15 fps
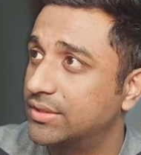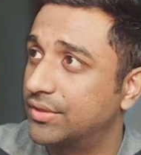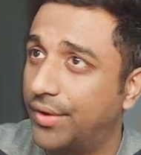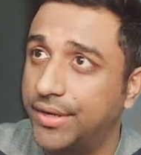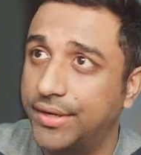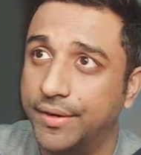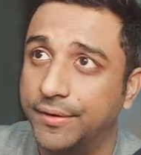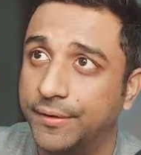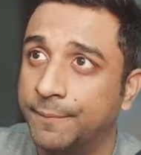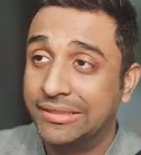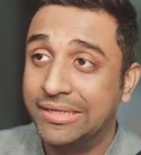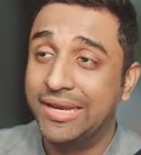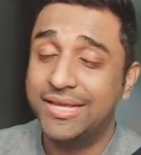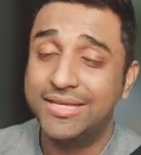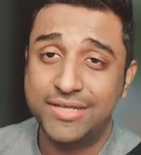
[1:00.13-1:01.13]
us right here.
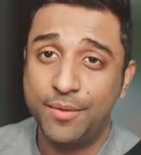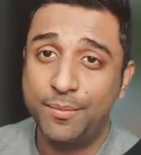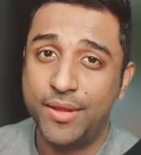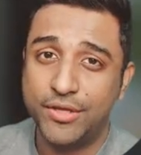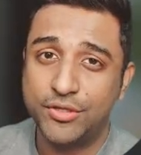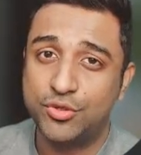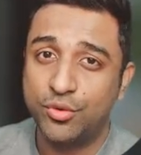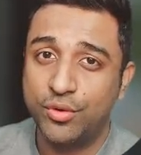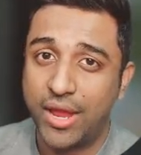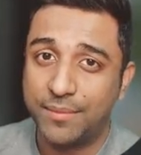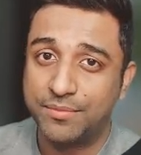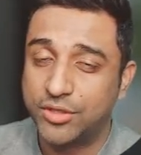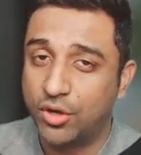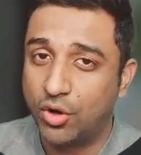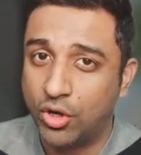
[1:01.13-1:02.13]
The next step is to
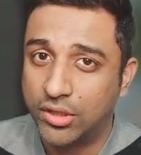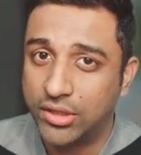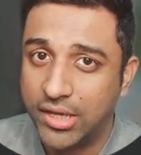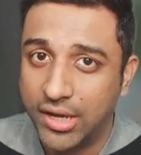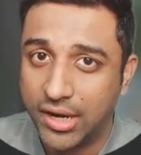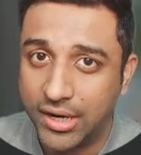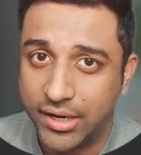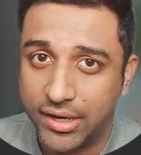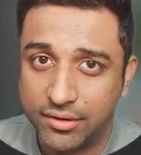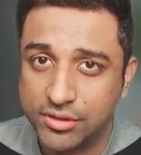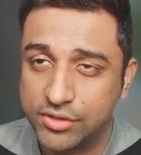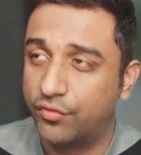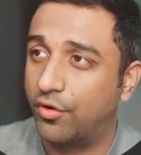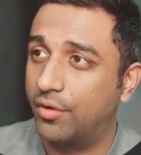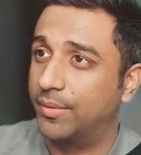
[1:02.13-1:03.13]
capture all the
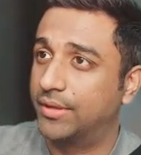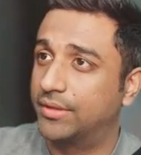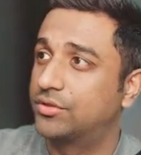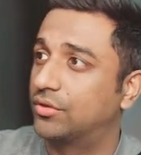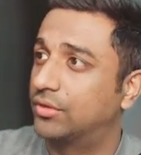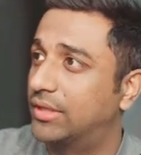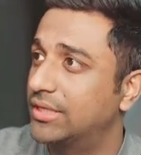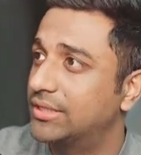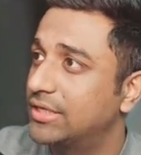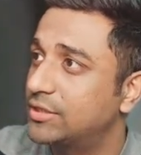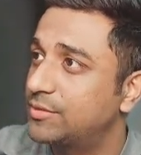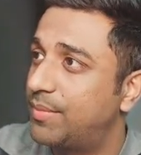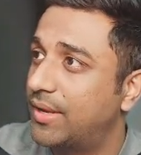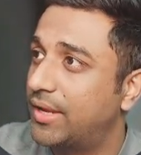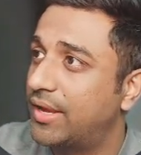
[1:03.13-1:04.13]
articles from it. So this
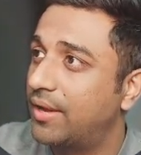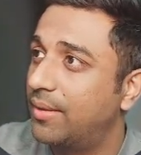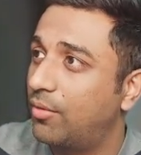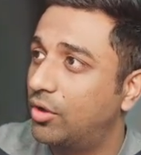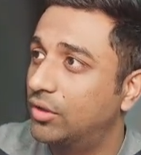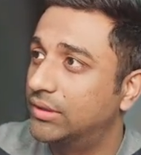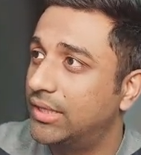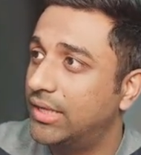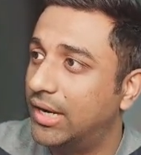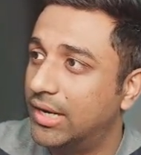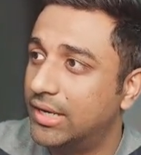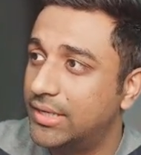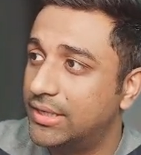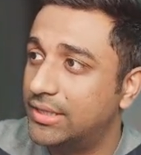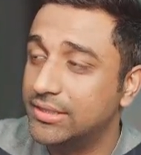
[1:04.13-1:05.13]
is picking up all the
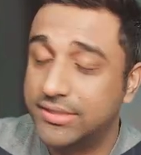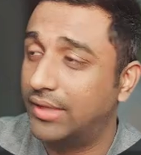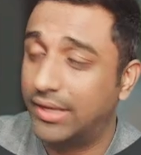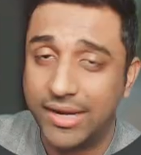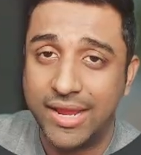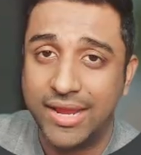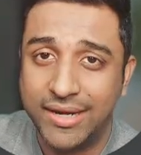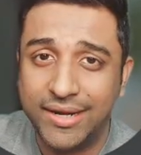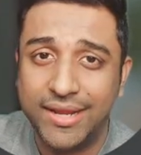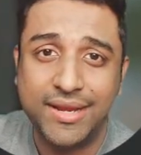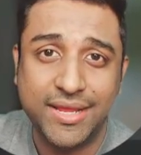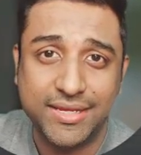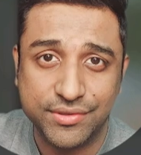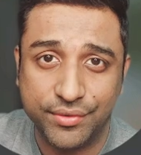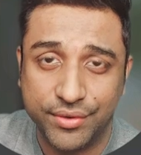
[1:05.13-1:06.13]
articles that
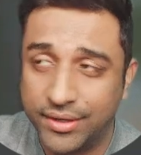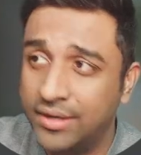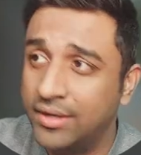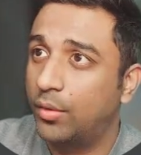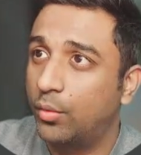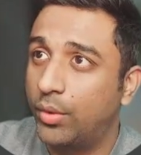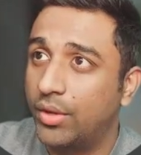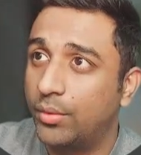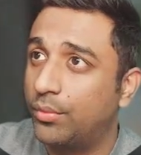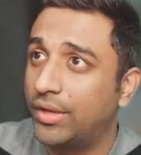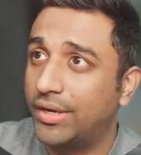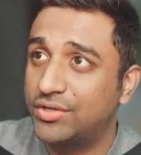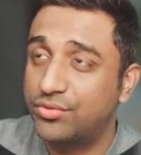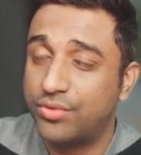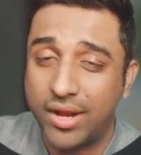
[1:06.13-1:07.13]
NADN has written. We
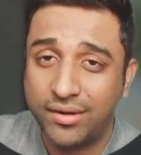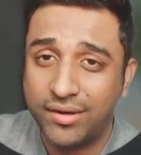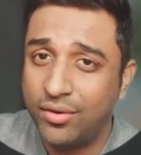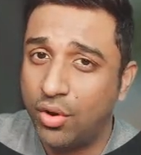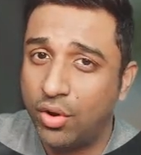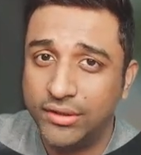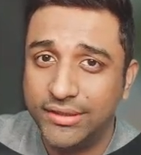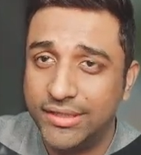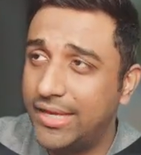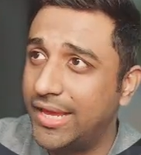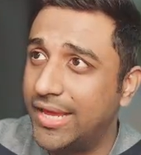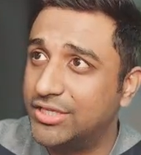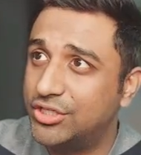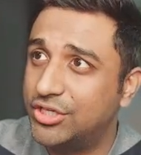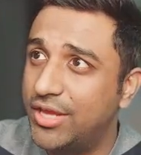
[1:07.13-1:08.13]
are extracting all the
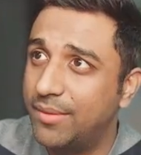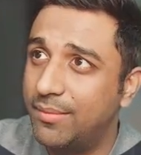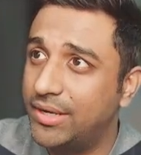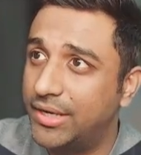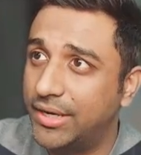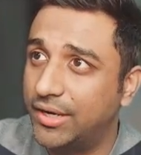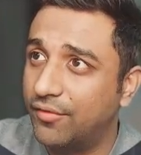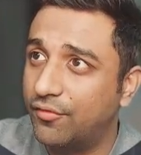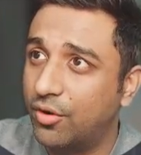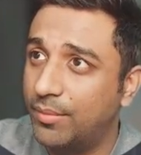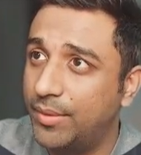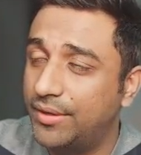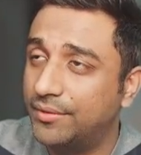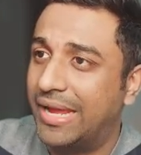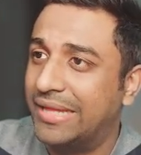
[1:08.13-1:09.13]
HTML data
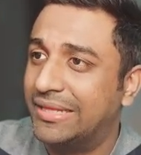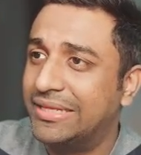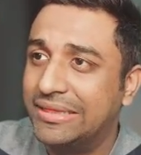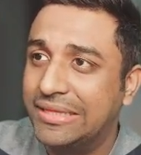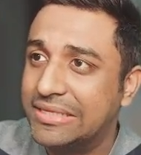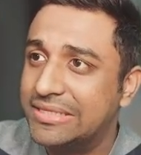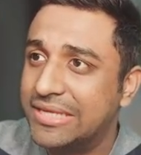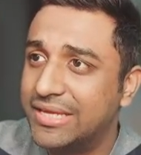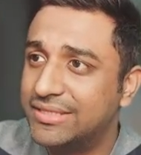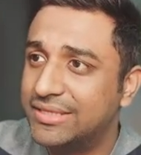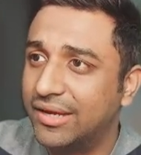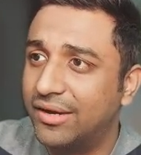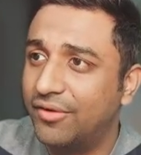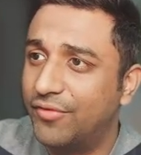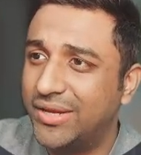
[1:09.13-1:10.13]
from it. And then this is
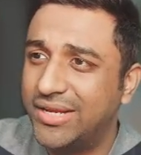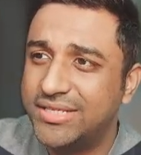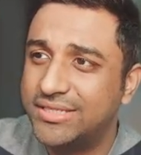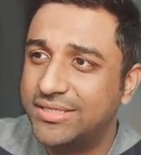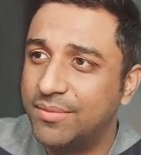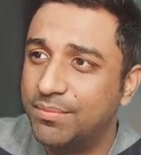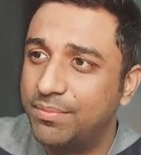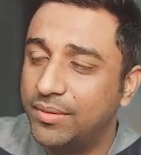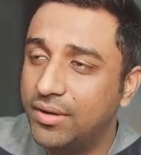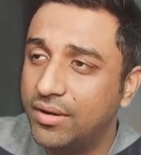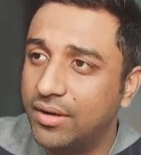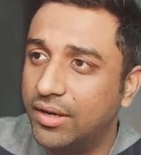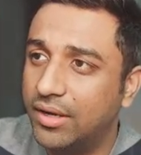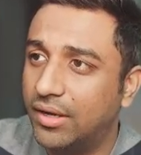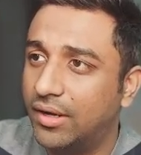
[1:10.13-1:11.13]
a very
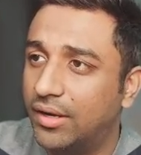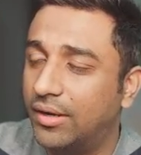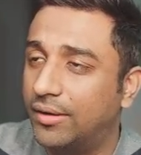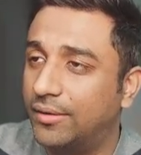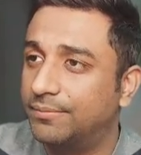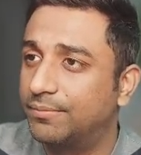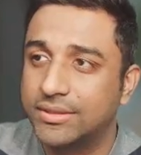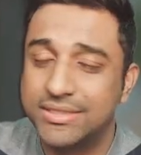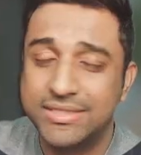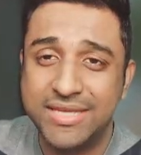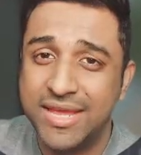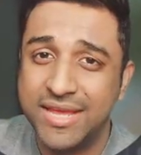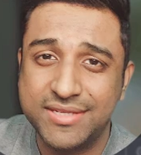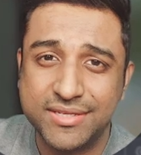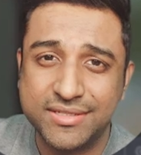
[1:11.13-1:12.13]
simple
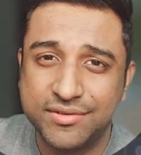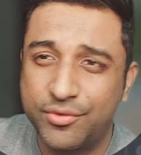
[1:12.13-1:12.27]
CSS